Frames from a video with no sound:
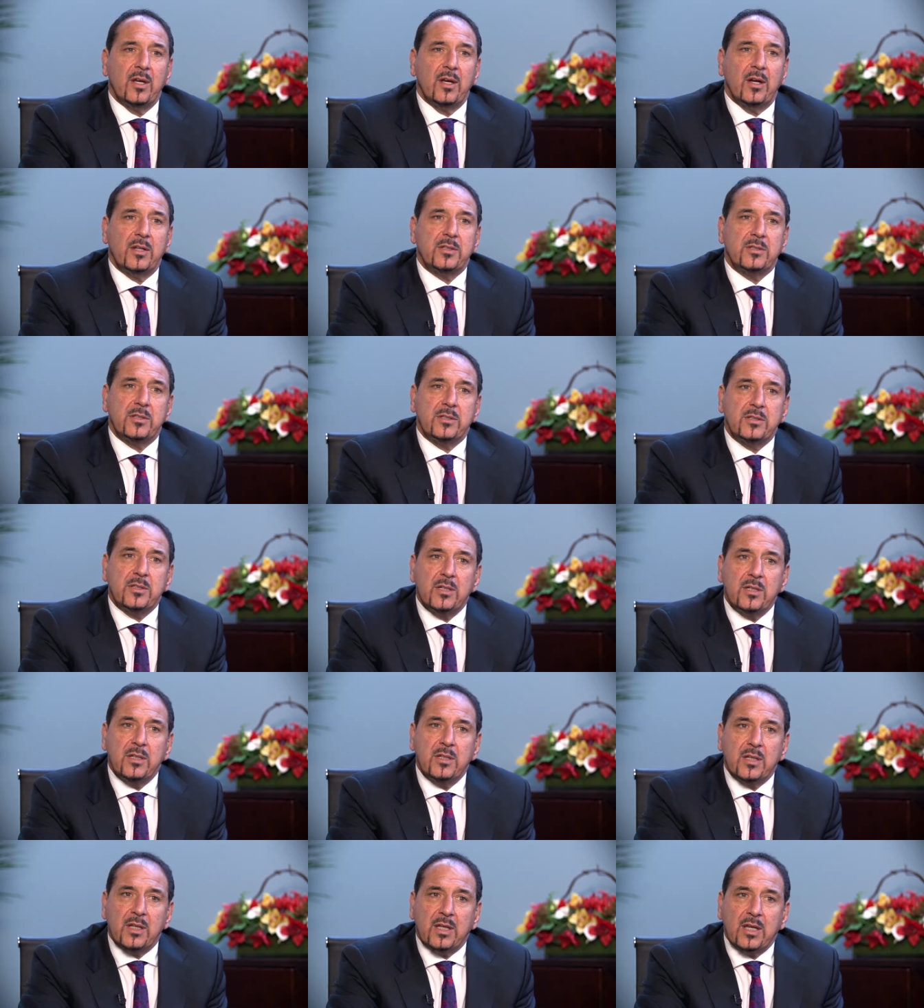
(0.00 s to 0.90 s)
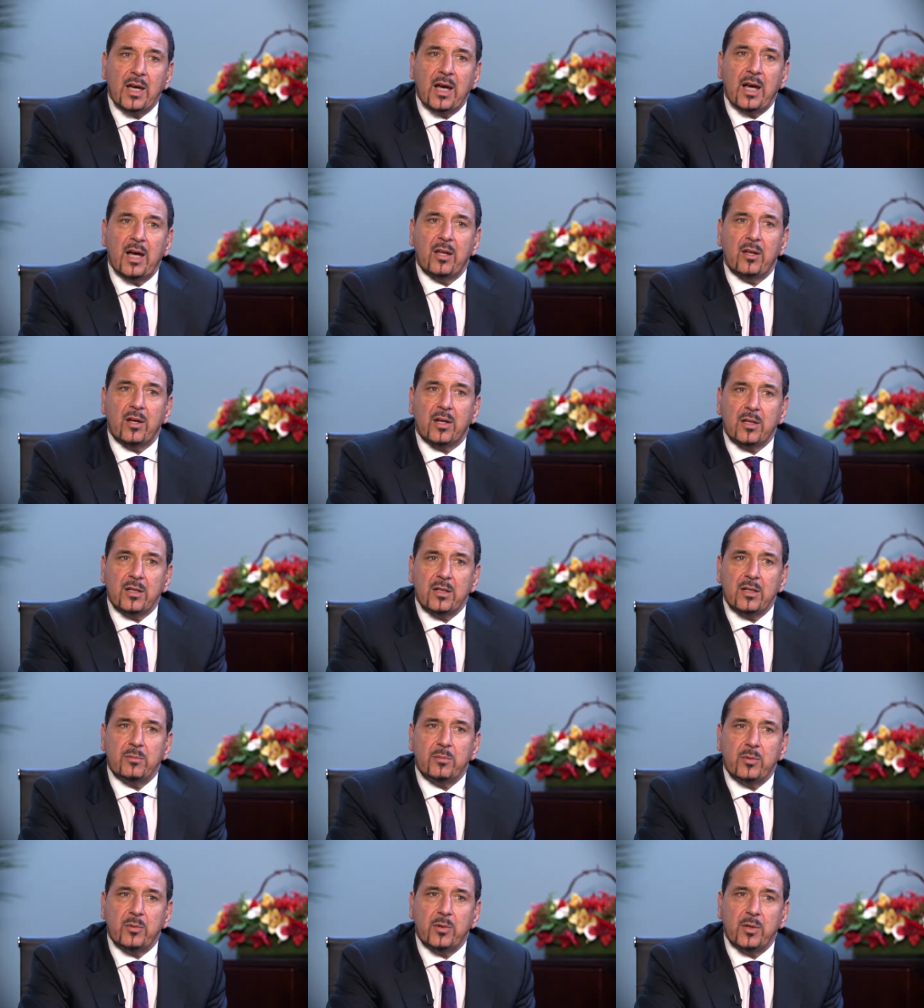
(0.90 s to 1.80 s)
I used to sit in the car like a
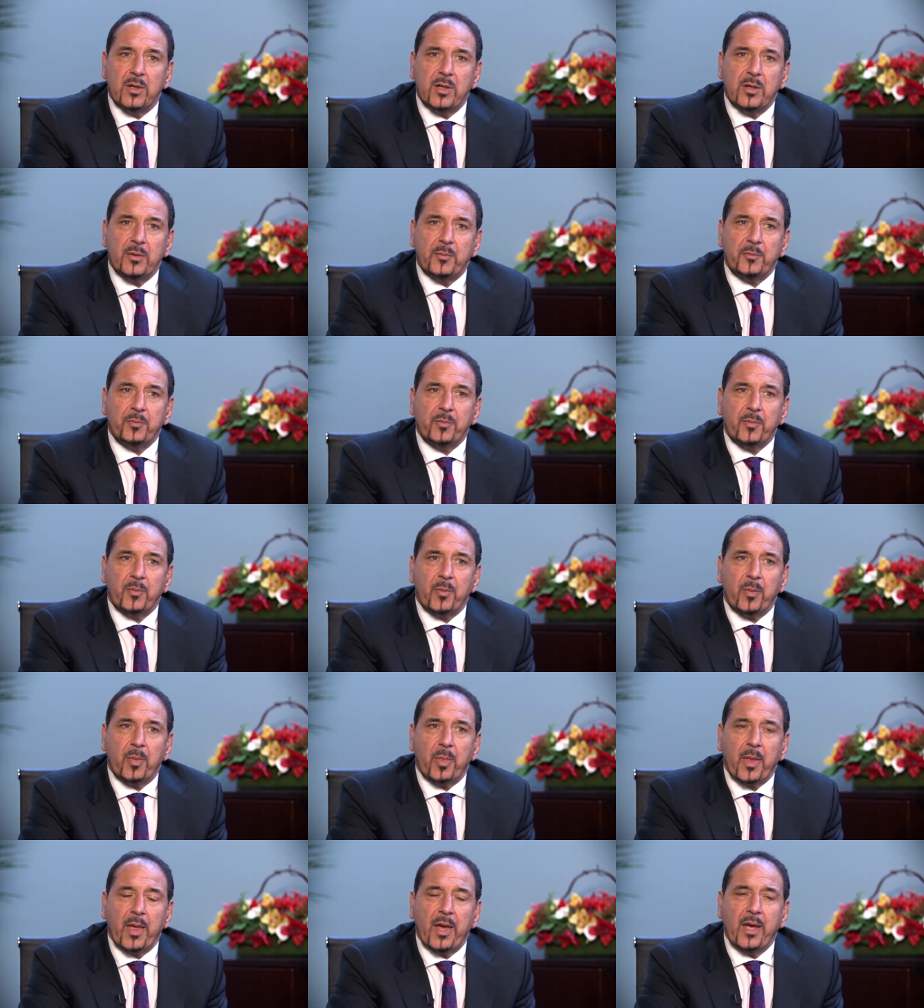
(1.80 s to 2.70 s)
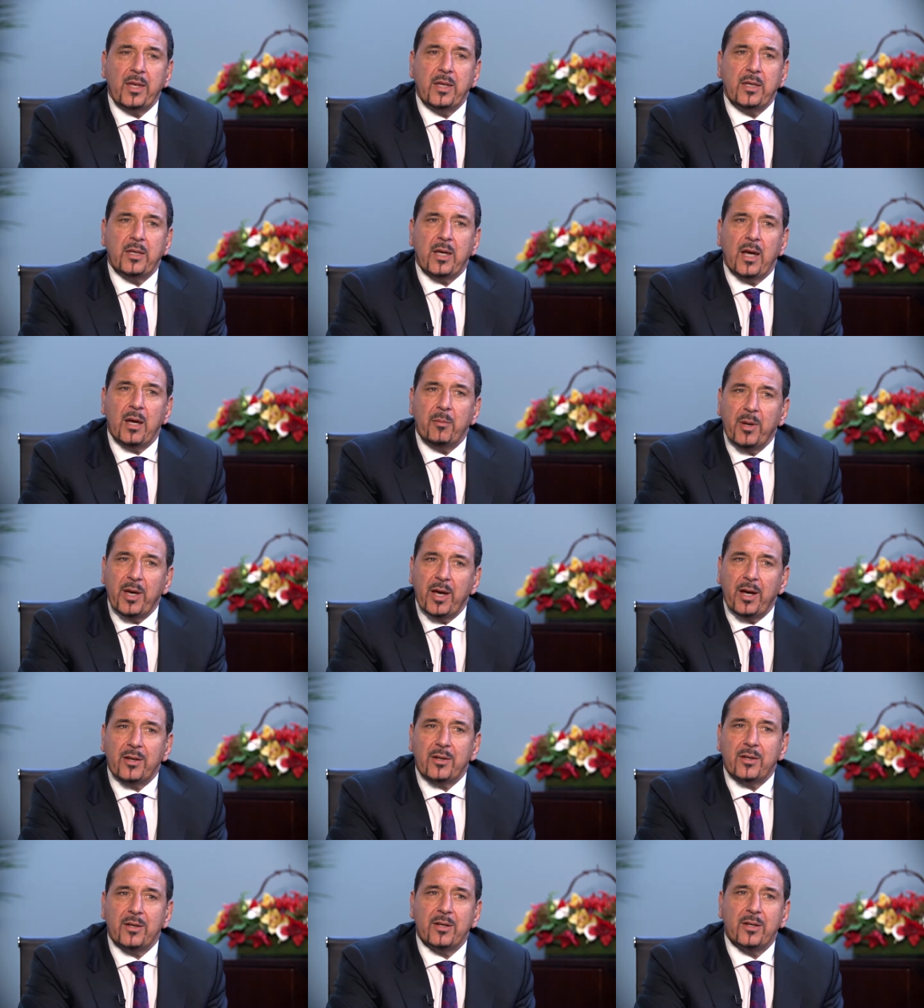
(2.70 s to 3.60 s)
little boy and he'd come
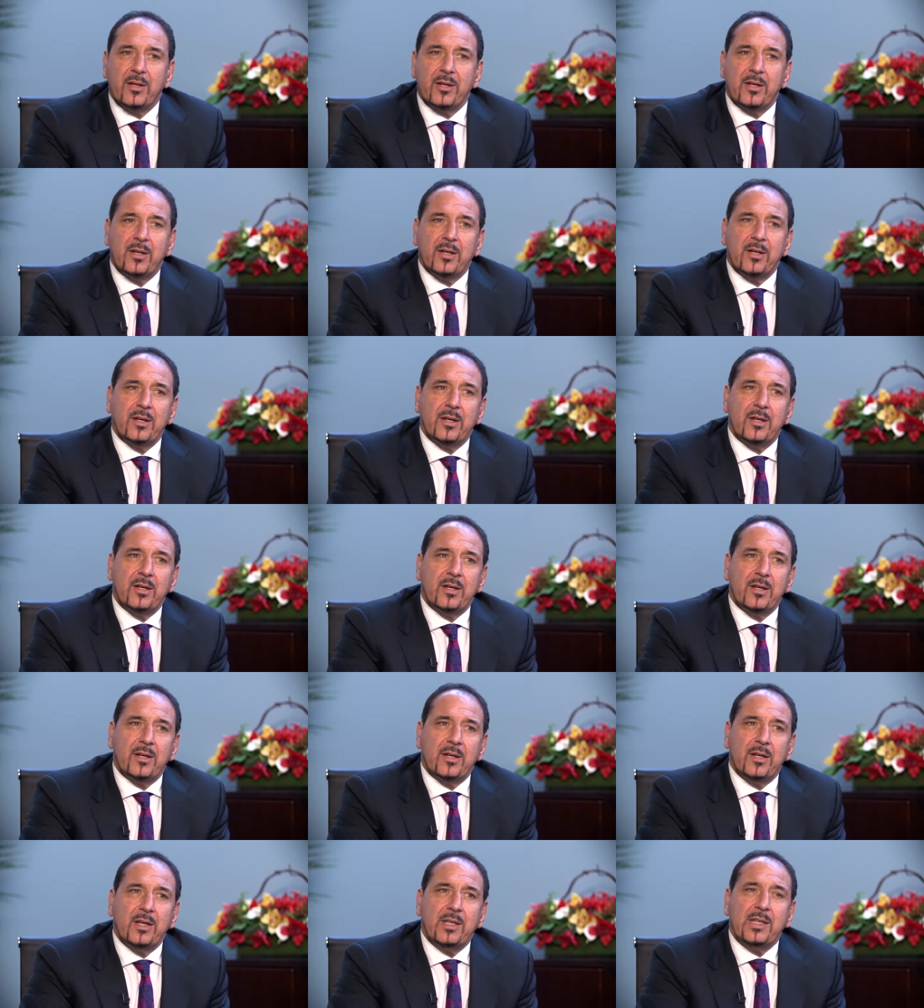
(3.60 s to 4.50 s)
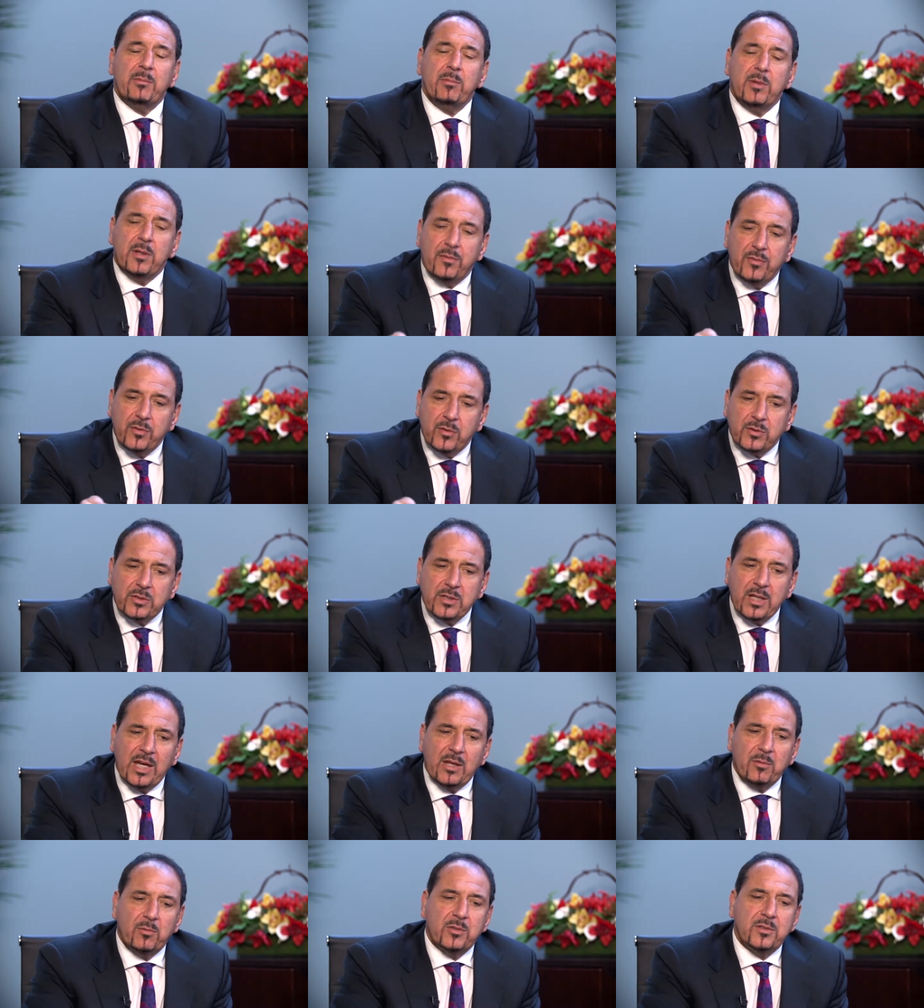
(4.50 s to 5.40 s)
out. He'd give me a few
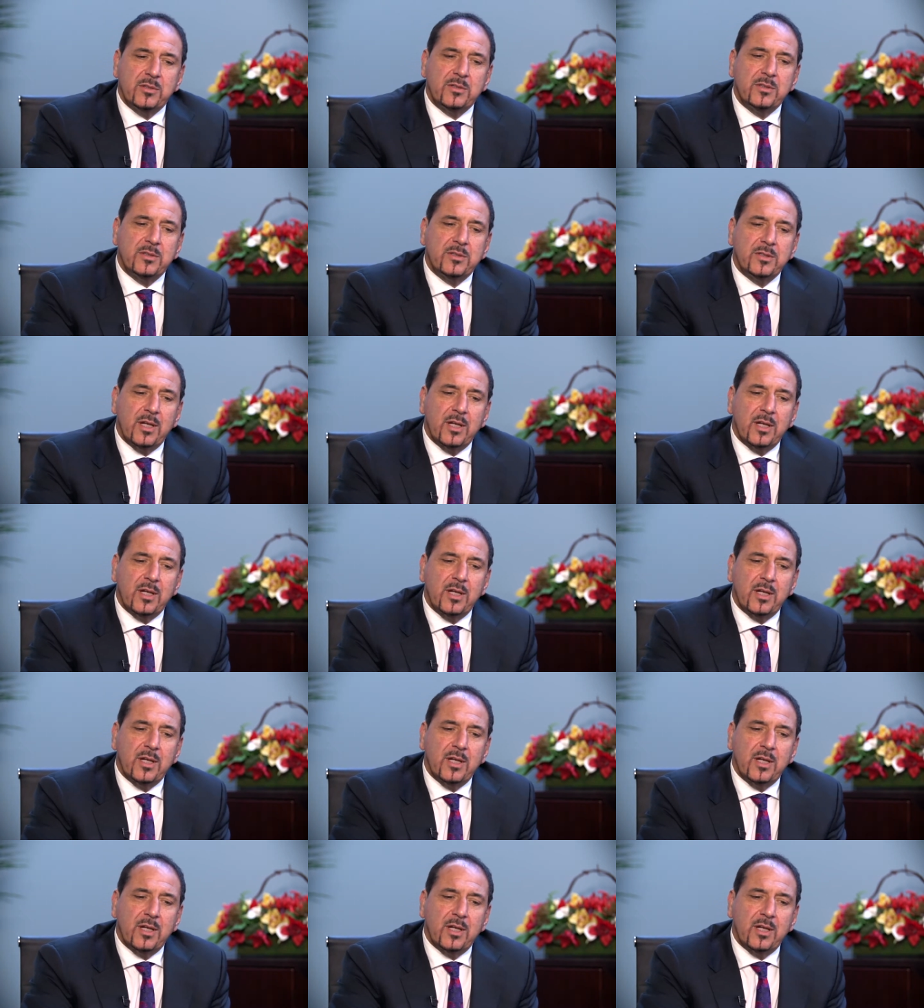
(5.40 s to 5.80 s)
sandwiches and